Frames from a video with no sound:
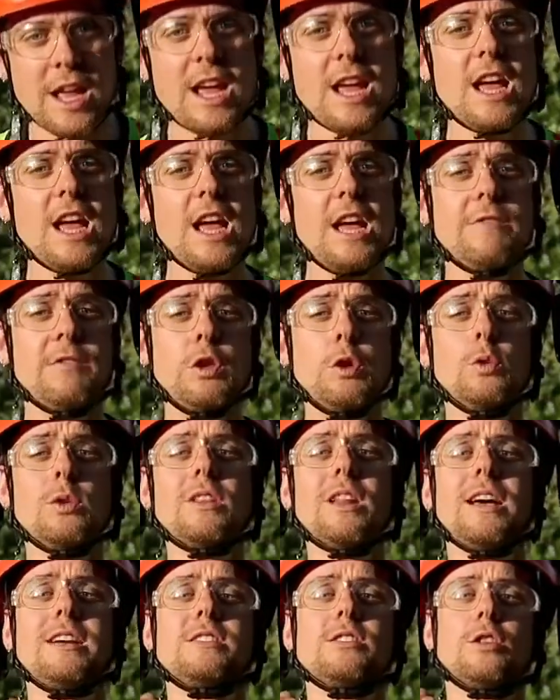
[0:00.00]
If you would
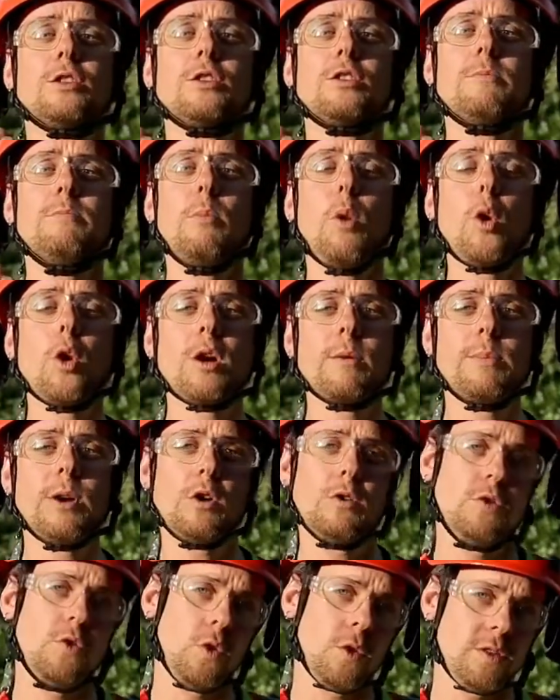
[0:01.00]
like to learn more
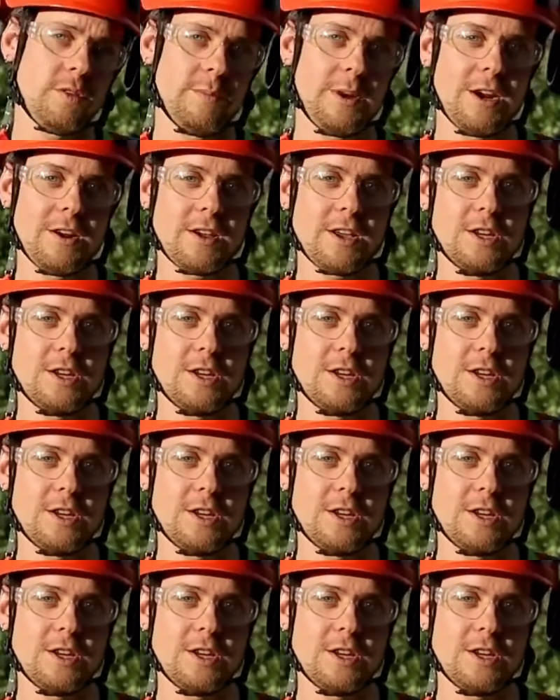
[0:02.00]
about North American